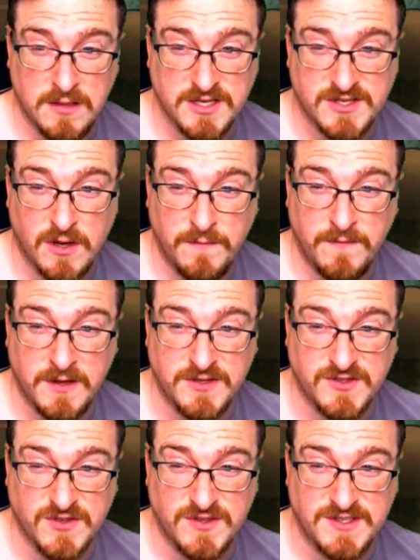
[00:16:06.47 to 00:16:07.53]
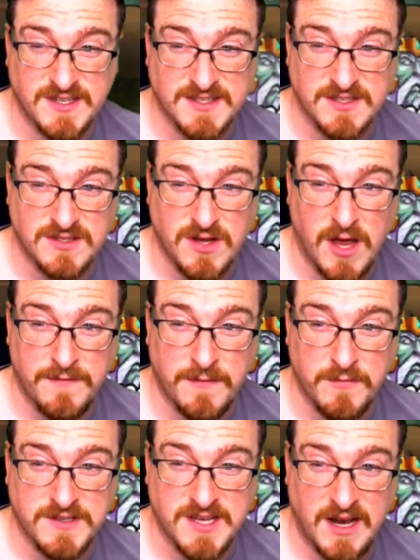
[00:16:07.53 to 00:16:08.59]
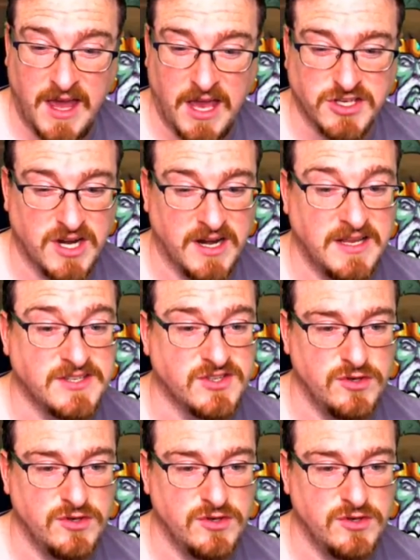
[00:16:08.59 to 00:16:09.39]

Just hopefully Zeus doesn't die from retaliation, and he's